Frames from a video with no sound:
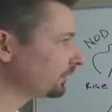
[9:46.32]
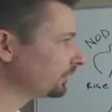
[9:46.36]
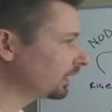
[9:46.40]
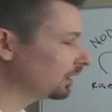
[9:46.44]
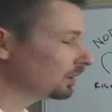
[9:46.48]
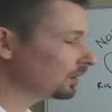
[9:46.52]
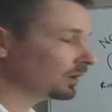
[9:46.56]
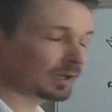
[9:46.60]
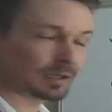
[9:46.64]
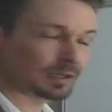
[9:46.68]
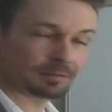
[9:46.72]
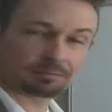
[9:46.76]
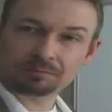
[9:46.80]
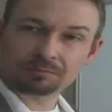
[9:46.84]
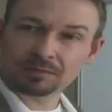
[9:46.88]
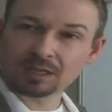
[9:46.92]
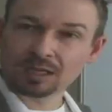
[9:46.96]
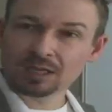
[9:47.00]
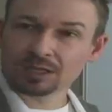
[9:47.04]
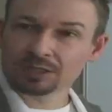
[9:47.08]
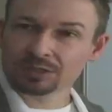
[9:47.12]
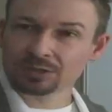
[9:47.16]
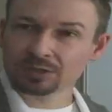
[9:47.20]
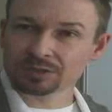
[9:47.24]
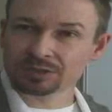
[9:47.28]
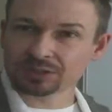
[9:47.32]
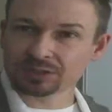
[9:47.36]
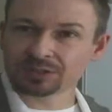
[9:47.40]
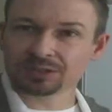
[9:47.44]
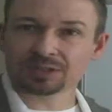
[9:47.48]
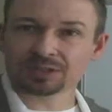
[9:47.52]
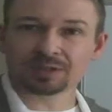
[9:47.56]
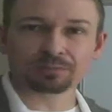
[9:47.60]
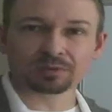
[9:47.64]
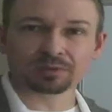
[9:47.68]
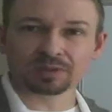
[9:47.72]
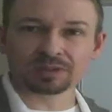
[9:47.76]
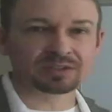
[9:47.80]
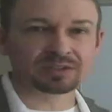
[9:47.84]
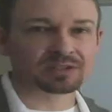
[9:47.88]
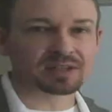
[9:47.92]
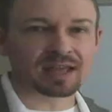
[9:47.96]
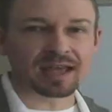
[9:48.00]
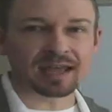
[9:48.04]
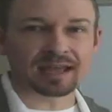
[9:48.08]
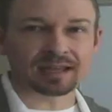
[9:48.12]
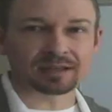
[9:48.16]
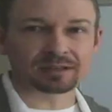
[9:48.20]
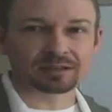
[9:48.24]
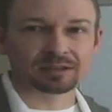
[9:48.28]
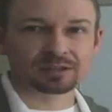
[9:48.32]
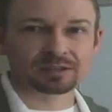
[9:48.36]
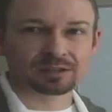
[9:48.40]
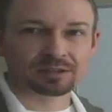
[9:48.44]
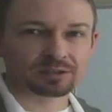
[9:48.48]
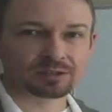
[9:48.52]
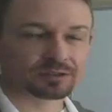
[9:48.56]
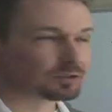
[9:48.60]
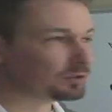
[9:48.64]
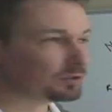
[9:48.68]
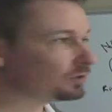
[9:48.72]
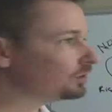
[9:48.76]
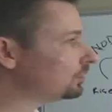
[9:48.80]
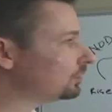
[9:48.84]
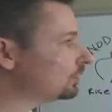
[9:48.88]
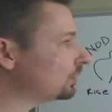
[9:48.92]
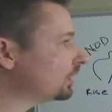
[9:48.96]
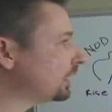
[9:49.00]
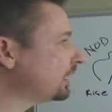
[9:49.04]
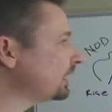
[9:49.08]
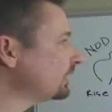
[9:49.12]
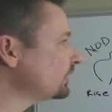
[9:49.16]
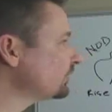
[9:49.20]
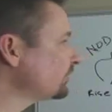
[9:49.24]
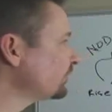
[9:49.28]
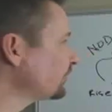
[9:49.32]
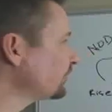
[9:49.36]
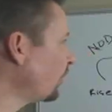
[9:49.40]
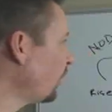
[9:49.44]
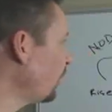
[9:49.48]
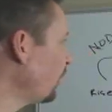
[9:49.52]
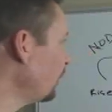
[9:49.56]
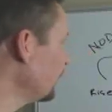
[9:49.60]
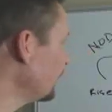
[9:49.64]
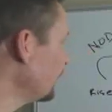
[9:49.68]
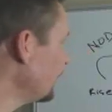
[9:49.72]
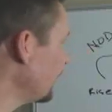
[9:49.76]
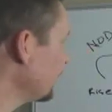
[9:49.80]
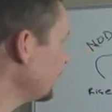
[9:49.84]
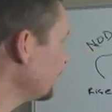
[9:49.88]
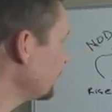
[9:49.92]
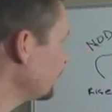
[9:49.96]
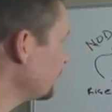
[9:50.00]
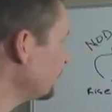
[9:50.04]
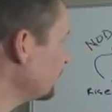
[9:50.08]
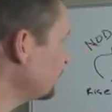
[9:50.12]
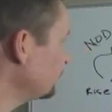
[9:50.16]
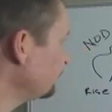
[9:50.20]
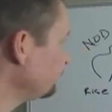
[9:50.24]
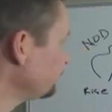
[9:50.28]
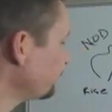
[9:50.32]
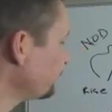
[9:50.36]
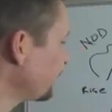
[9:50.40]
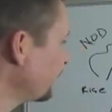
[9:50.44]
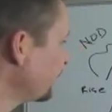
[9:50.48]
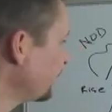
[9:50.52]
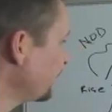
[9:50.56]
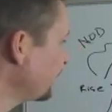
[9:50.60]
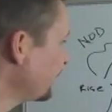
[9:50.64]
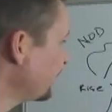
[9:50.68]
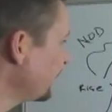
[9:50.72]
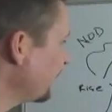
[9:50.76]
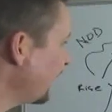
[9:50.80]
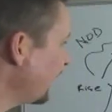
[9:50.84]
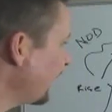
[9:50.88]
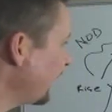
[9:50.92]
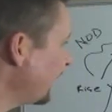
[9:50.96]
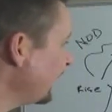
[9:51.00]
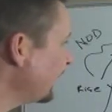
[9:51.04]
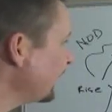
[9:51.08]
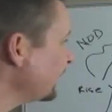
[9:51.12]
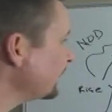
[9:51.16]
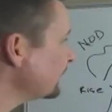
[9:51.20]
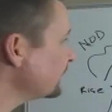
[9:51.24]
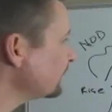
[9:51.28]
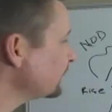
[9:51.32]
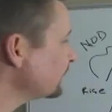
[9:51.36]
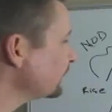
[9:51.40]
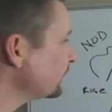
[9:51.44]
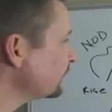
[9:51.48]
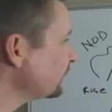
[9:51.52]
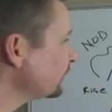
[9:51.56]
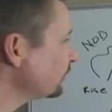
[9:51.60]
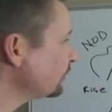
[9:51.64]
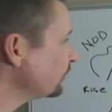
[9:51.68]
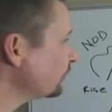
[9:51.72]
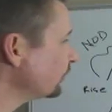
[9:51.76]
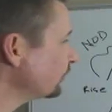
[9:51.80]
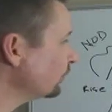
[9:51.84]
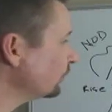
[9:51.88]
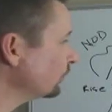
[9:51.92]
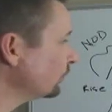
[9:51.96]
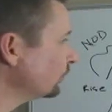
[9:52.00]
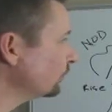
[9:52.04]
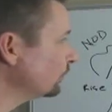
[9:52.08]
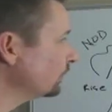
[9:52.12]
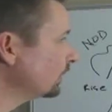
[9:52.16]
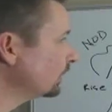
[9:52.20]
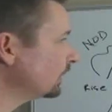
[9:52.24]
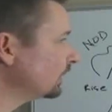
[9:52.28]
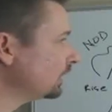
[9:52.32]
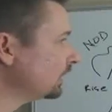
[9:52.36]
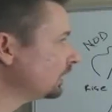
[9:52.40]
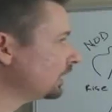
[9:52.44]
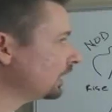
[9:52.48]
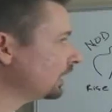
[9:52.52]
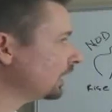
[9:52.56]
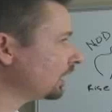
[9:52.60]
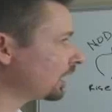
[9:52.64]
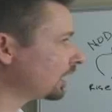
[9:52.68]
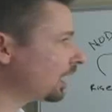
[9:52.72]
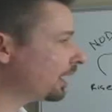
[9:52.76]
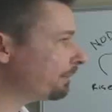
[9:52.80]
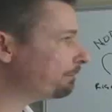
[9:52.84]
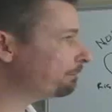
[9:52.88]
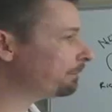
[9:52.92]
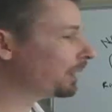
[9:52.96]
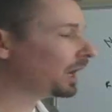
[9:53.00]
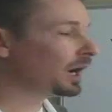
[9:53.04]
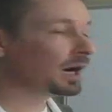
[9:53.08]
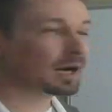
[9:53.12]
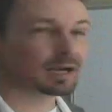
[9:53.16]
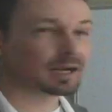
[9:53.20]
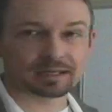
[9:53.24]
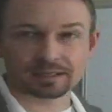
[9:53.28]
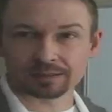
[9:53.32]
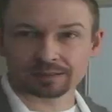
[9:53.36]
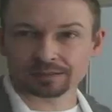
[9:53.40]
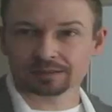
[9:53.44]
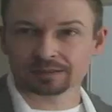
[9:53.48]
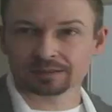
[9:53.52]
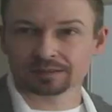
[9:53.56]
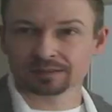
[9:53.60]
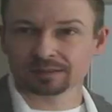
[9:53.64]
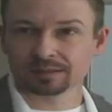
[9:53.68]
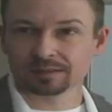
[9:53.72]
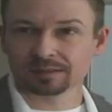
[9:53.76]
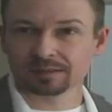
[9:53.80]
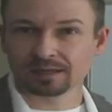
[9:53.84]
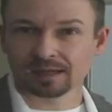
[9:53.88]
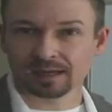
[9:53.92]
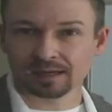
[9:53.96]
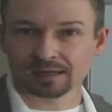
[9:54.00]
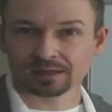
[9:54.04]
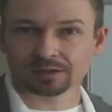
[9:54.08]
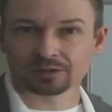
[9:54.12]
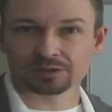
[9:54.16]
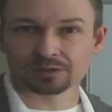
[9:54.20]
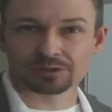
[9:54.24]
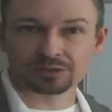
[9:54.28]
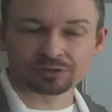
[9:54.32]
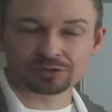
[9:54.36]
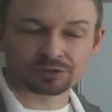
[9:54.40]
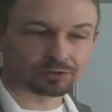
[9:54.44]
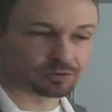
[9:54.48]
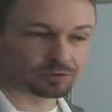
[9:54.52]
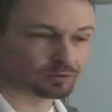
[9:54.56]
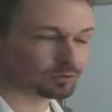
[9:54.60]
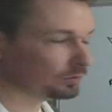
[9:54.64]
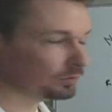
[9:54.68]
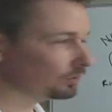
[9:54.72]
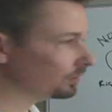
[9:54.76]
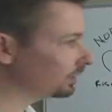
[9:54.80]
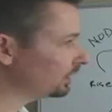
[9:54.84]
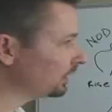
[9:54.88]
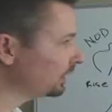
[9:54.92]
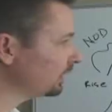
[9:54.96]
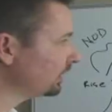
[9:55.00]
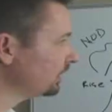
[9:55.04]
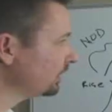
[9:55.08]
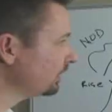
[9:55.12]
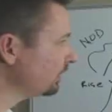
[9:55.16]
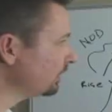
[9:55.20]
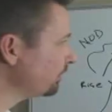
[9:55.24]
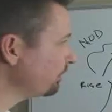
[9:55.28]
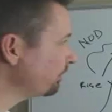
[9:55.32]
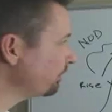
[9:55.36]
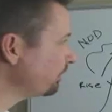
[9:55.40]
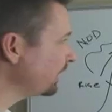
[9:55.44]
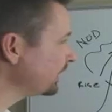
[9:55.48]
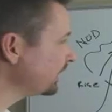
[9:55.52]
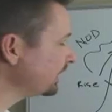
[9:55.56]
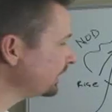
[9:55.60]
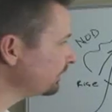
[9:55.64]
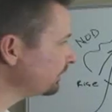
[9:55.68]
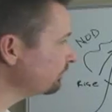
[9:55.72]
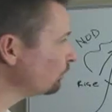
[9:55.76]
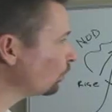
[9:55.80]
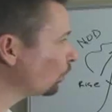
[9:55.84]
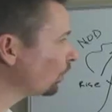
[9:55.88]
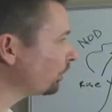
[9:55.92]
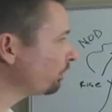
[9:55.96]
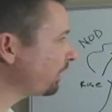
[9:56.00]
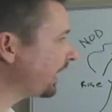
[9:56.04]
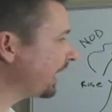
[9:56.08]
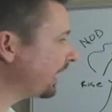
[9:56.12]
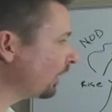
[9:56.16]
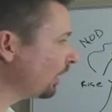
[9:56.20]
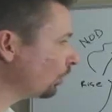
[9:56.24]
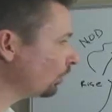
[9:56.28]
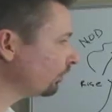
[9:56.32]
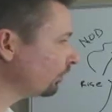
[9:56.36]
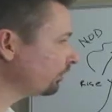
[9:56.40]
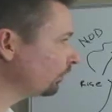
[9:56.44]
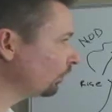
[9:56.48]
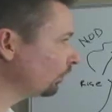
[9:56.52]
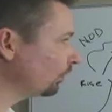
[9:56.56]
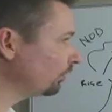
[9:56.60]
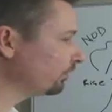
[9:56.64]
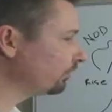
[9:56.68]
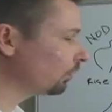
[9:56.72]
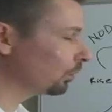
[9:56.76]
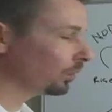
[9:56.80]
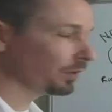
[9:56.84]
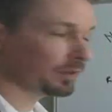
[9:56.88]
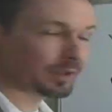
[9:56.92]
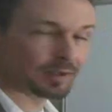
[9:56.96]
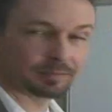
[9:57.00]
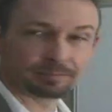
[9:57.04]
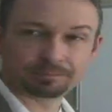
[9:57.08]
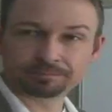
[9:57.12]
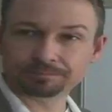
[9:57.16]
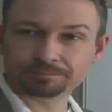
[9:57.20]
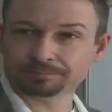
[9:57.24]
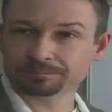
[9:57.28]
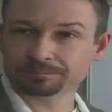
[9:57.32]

All right, so it's as simple as that, to install an anchor and to combine anchors to make it more powerful for them.